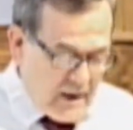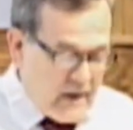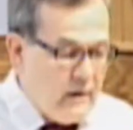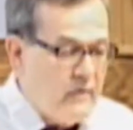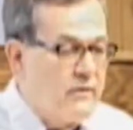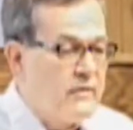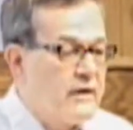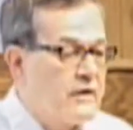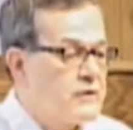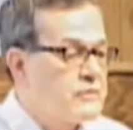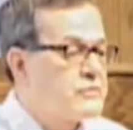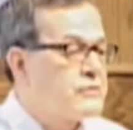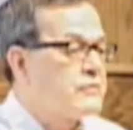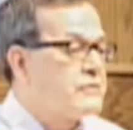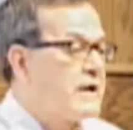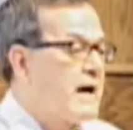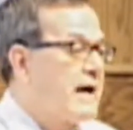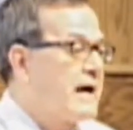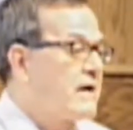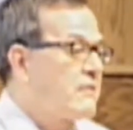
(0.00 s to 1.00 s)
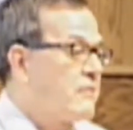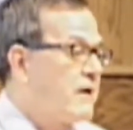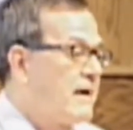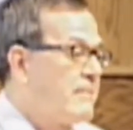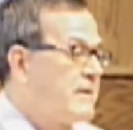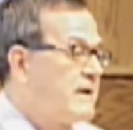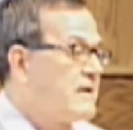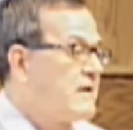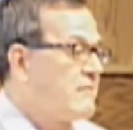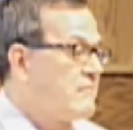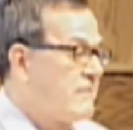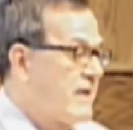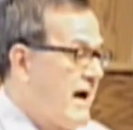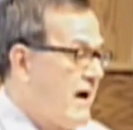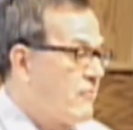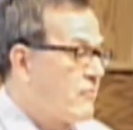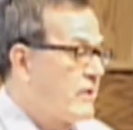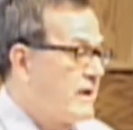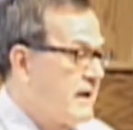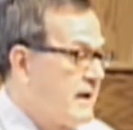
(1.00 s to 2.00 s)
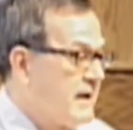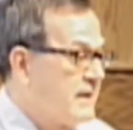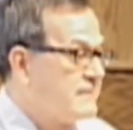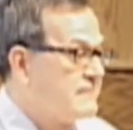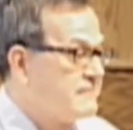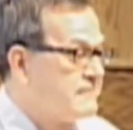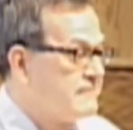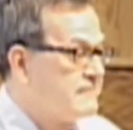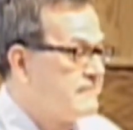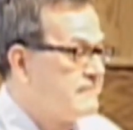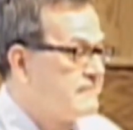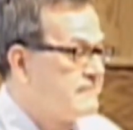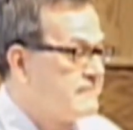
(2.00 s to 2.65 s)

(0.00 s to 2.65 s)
Well, there's your diagramming of that reading.